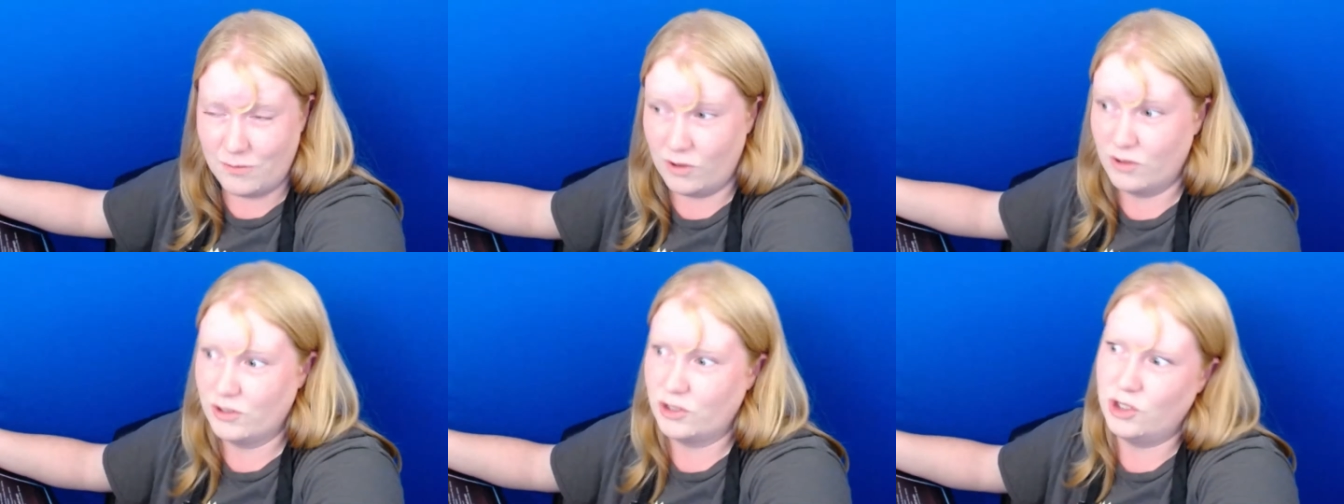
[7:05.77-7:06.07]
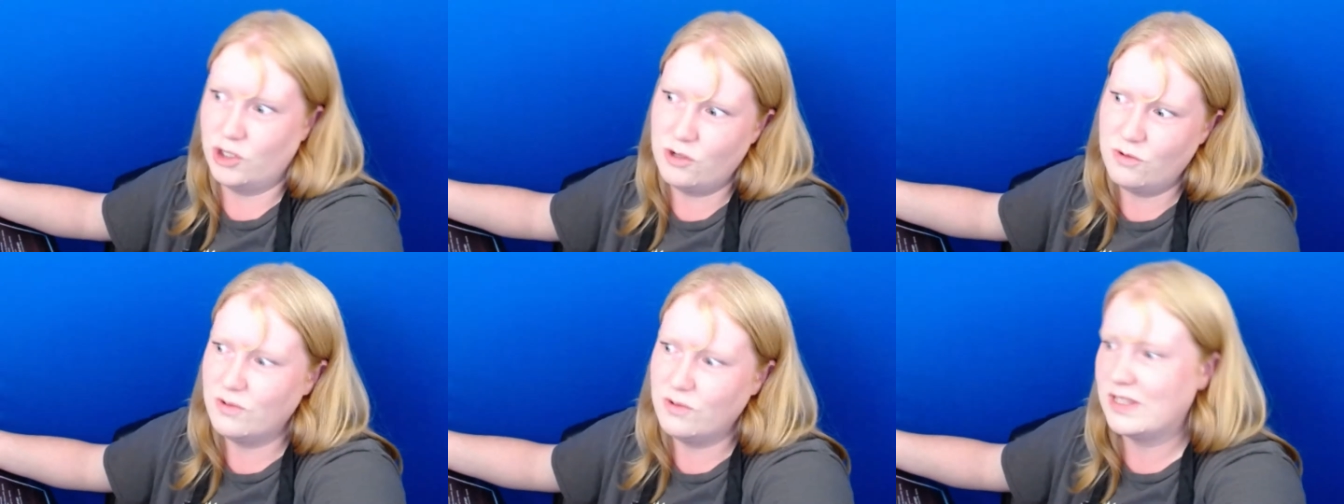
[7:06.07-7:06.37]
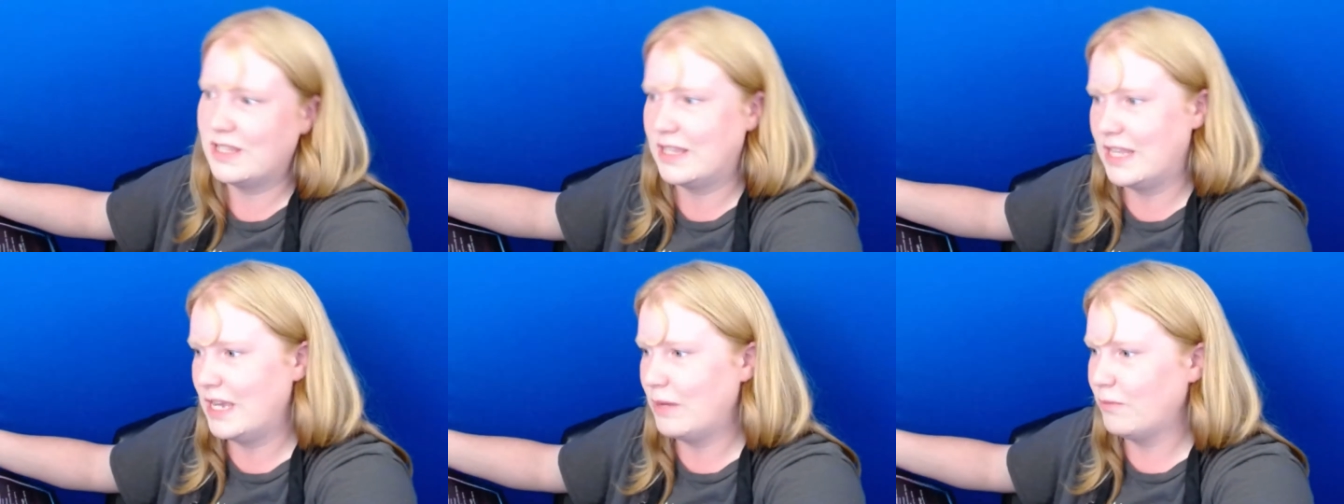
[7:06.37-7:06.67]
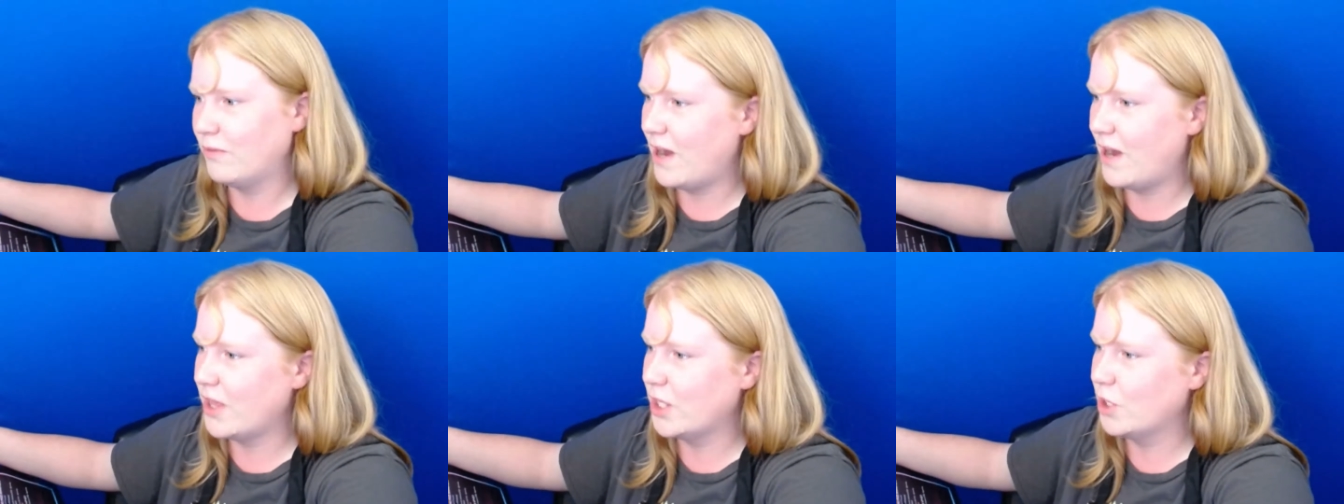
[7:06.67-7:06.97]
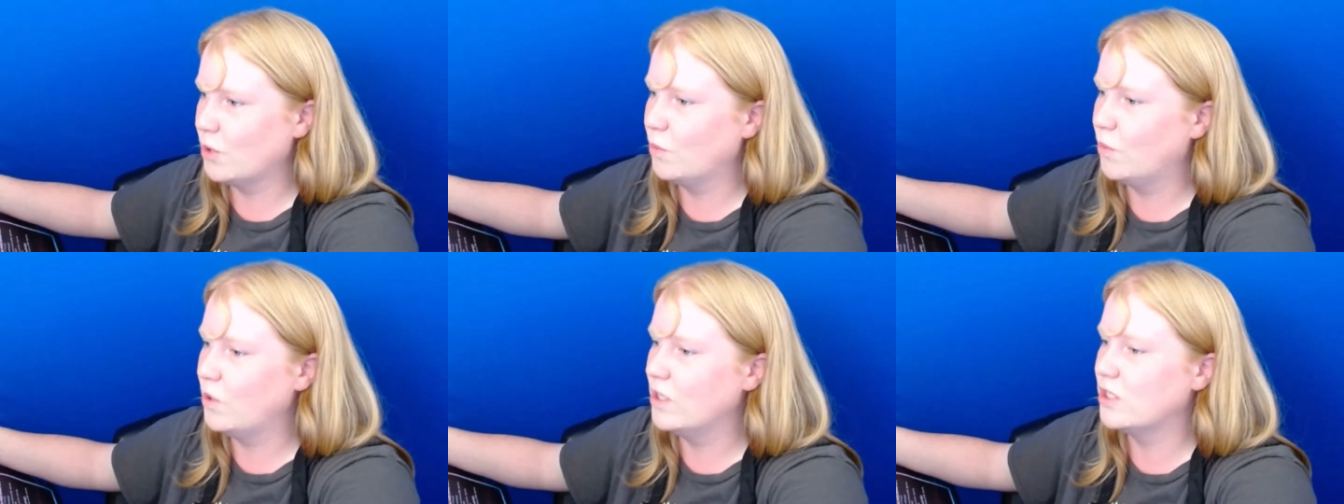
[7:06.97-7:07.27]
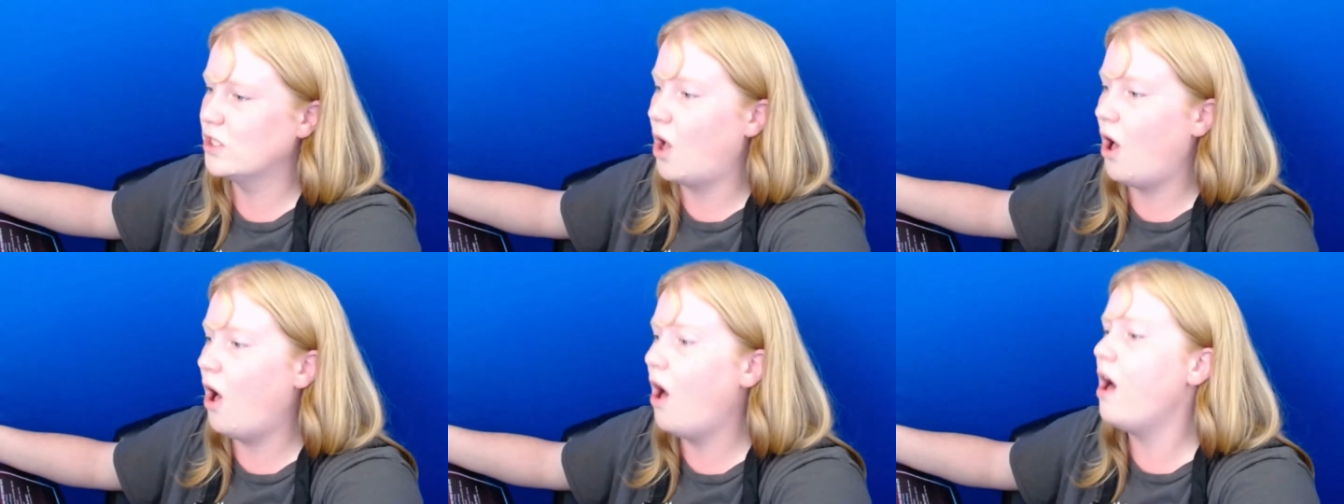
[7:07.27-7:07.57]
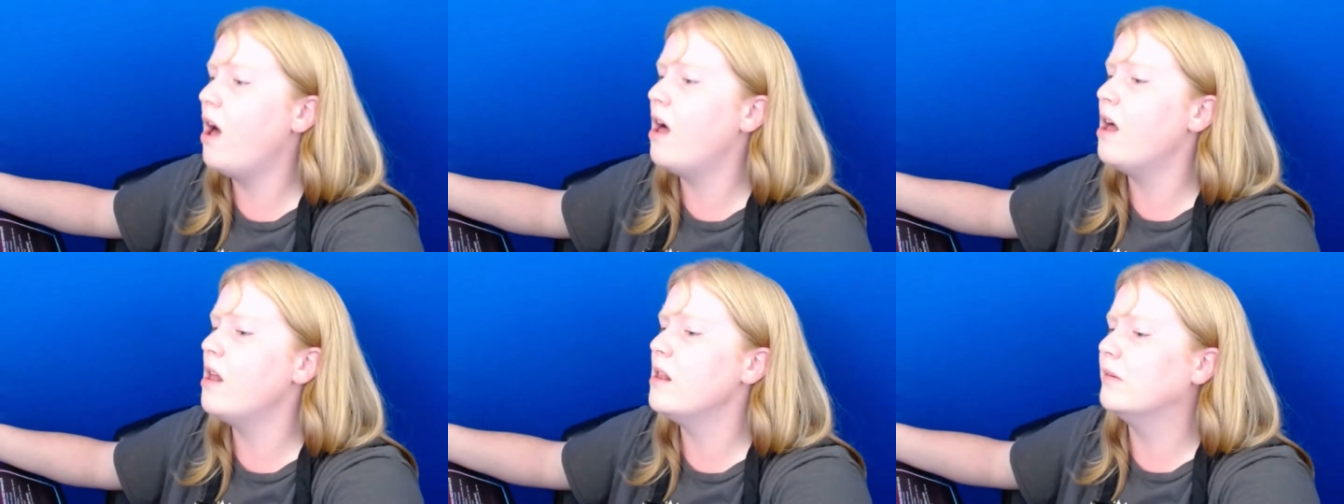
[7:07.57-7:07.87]
or June's theme rather, was
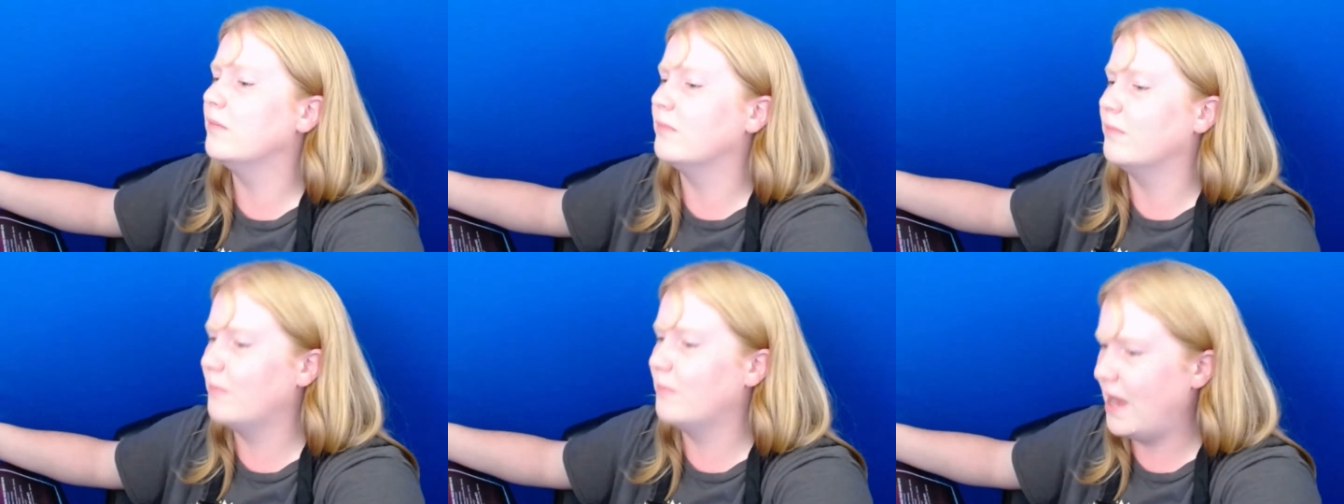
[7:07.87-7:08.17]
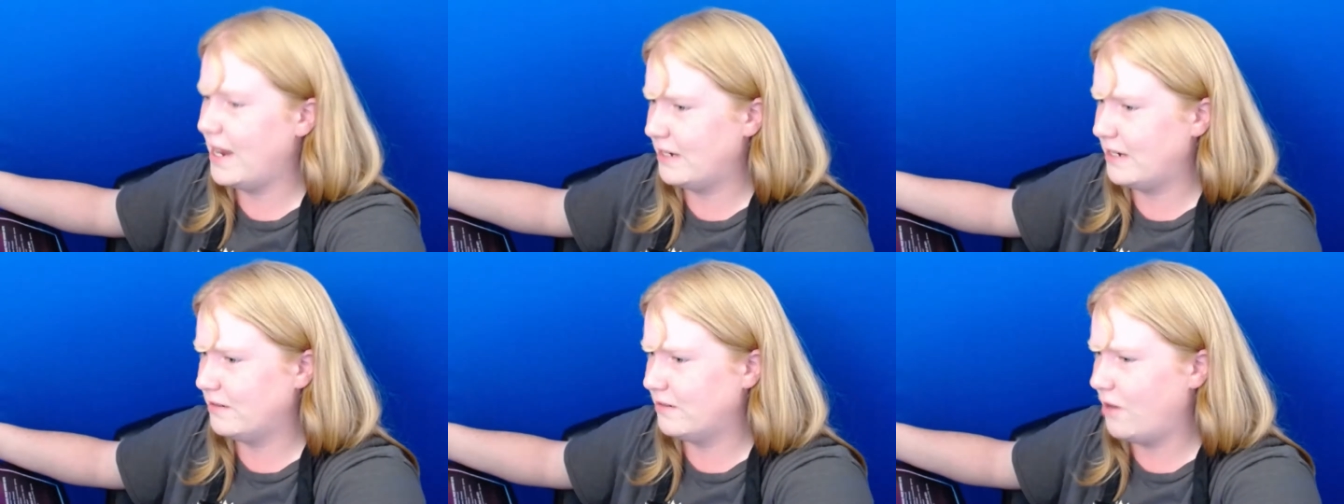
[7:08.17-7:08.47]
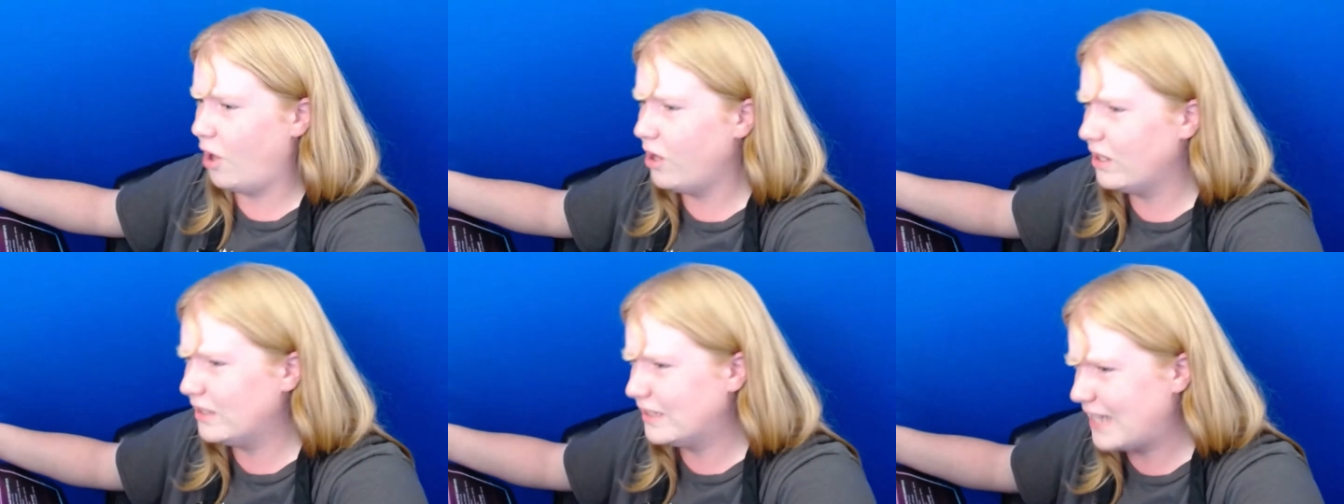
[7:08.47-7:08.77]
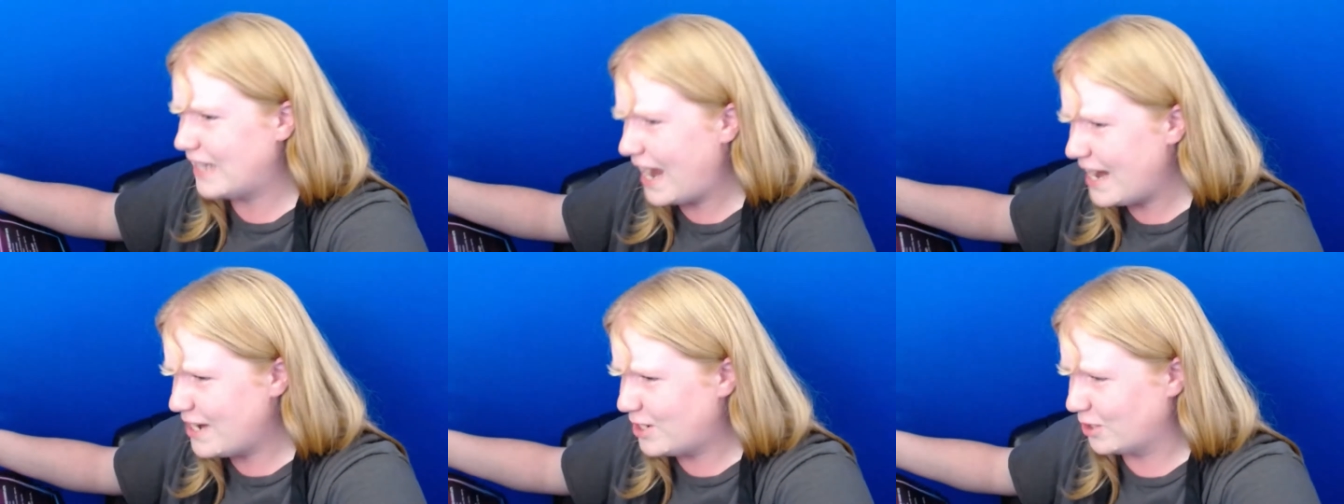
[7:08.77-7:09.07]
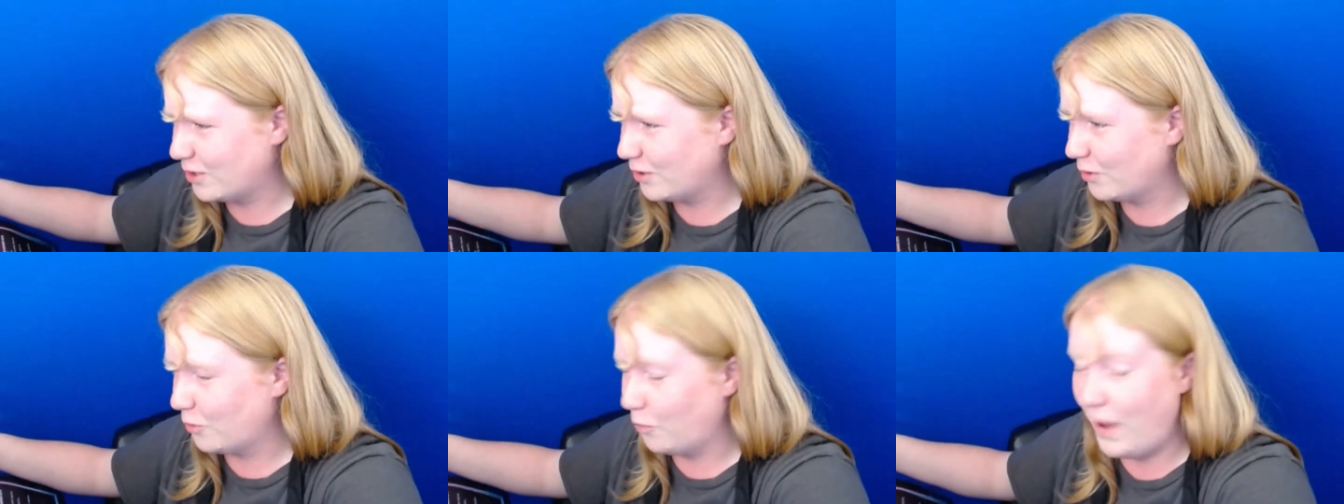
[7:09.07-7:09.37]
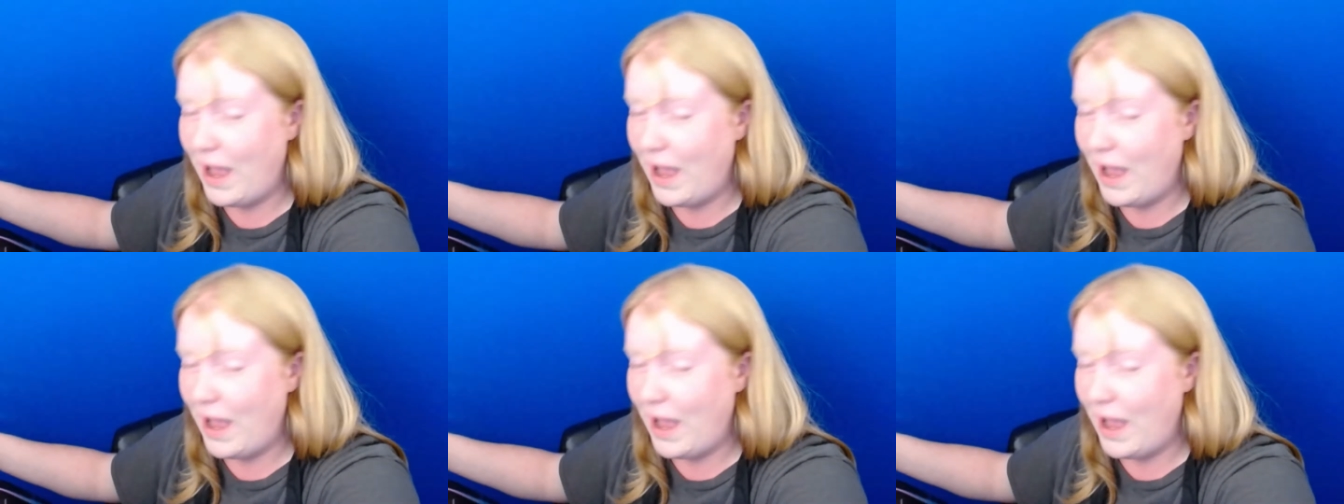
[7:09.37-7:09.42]
all my all nighter.